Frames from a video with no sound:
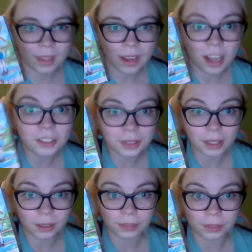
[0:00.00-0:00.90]
100
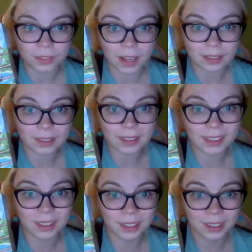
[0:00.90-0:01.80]
Acre Wood Fluxx.
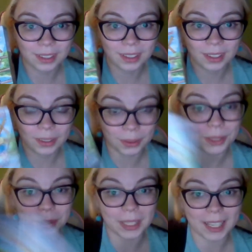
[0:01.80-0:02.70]
We're
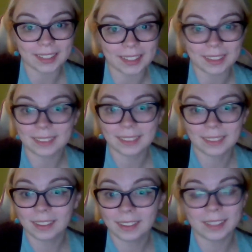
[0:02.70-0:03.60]
doing it, guys.
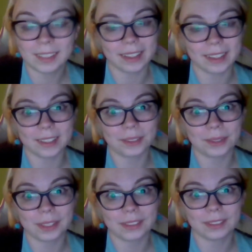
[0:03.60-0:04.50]
You got to do
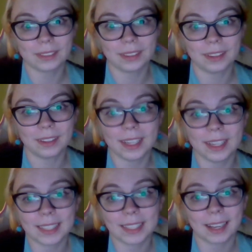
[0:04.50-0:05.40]
it.
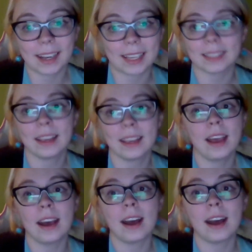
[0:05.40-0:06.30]
Thanks again, guys.
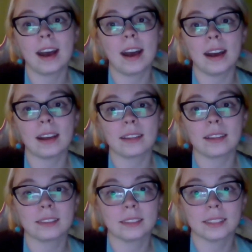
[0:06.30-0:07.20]

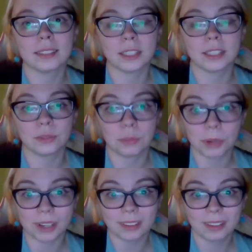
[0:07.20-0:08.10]
Stay tuned for
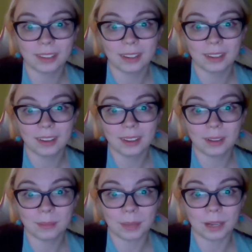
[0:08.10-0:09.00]
more,
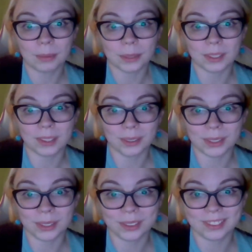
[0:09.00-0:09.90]
but we'll see you real
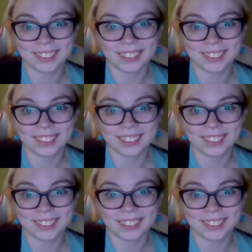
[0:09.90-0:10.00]
soon.